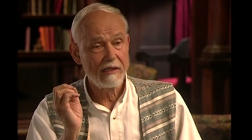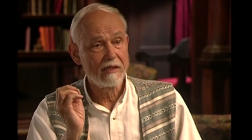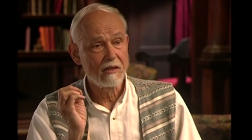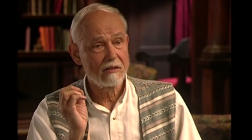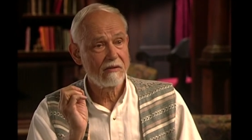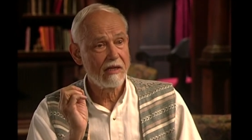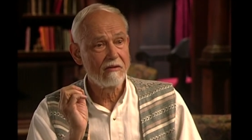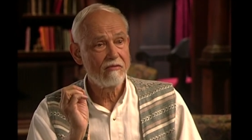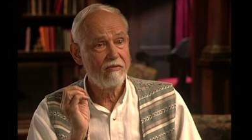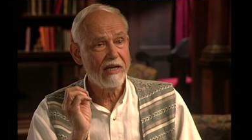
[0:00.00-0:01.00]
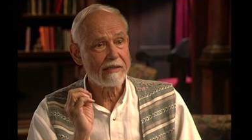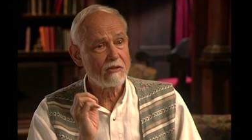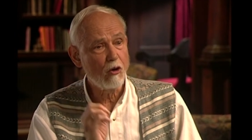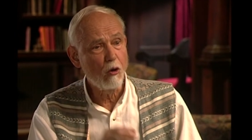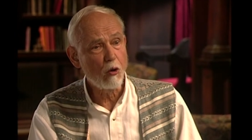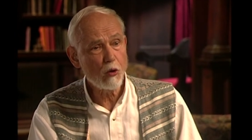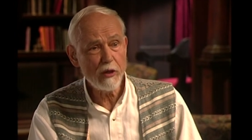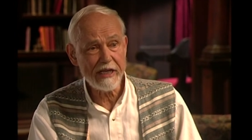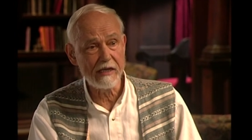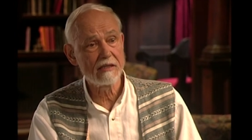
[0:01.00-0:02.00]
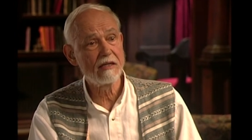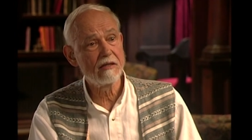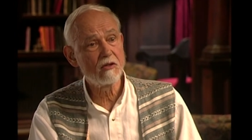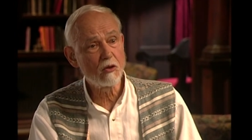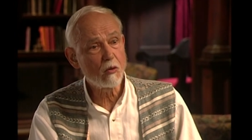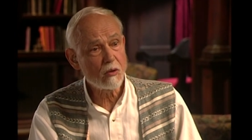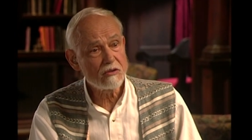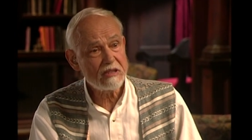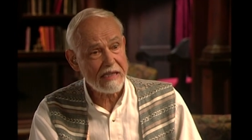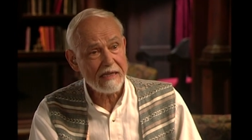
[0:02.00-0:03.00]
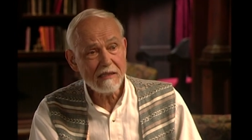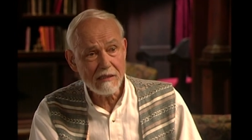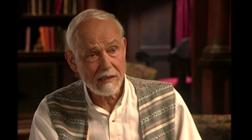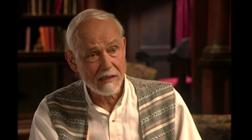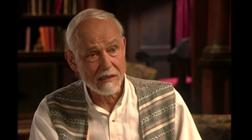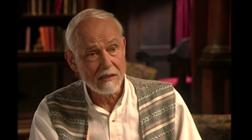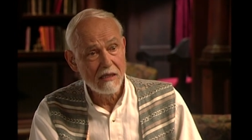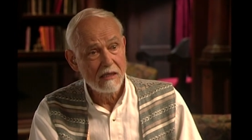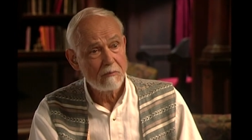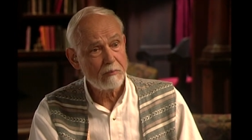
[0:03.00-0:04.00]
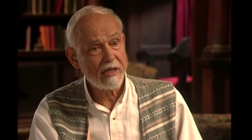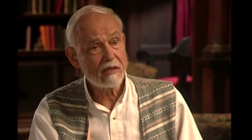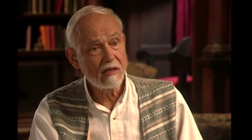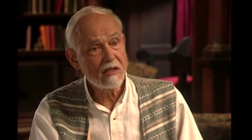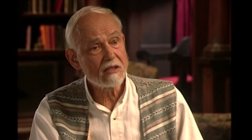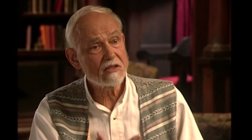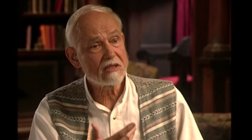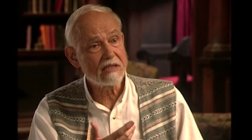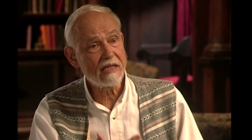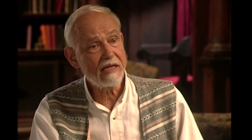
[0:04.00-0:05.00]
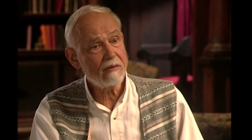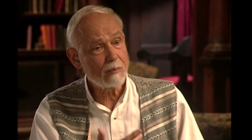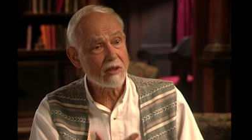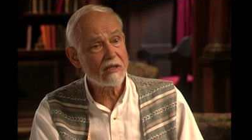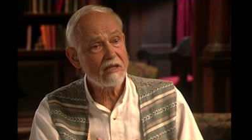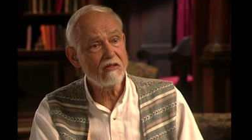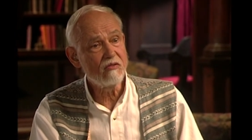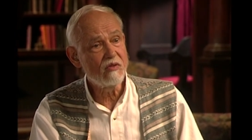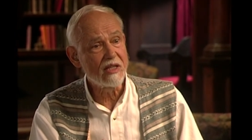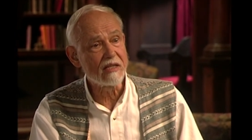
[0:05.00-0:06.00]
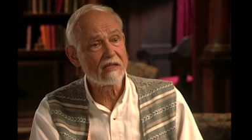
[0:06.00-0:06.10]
in an effect, oriented towards India because they believe